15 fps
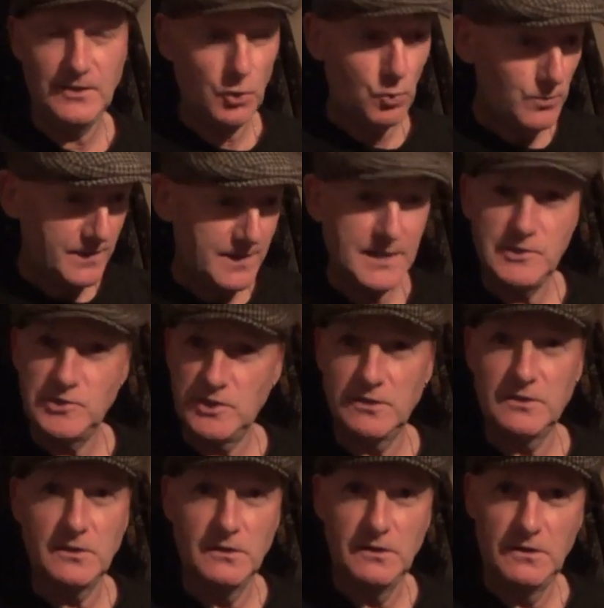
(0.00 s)
Go on their
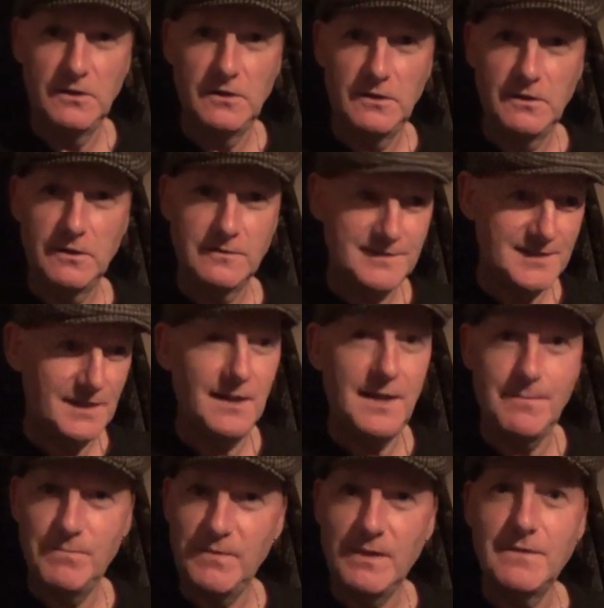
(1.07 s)
channel and tell
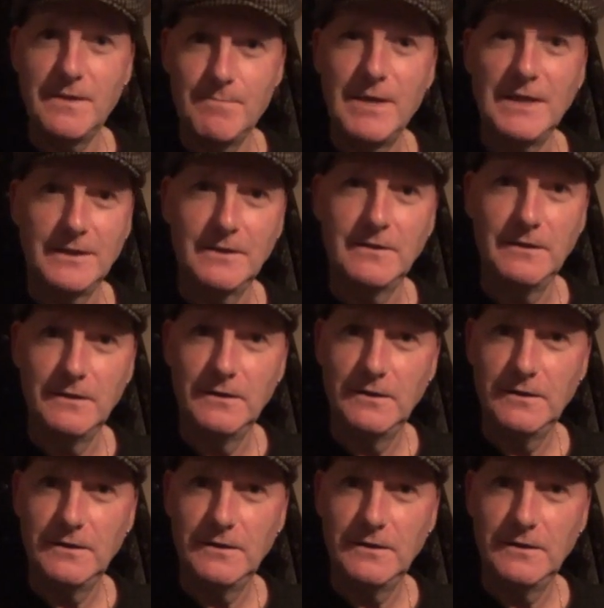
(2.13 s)
them that they're making,